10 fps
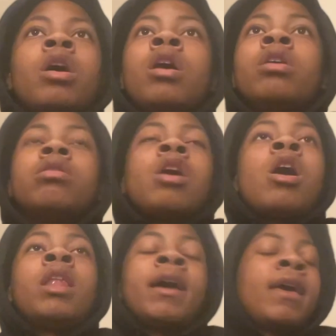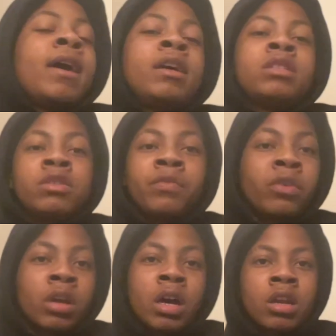All all I ask is
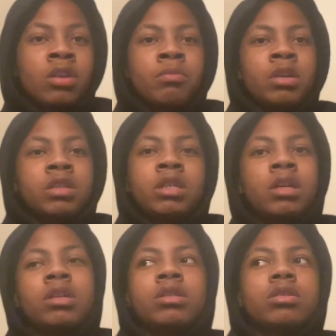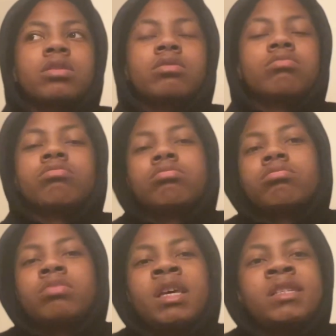for y'all to give me a chance.
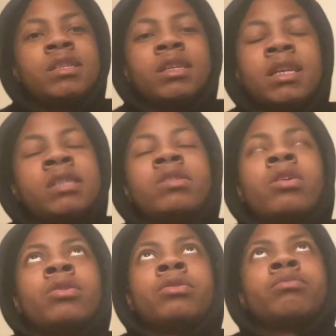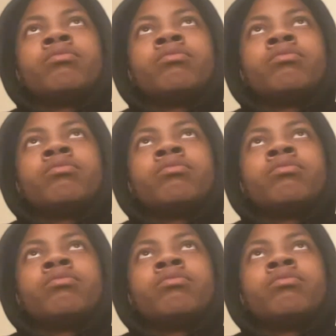That's it, that's all.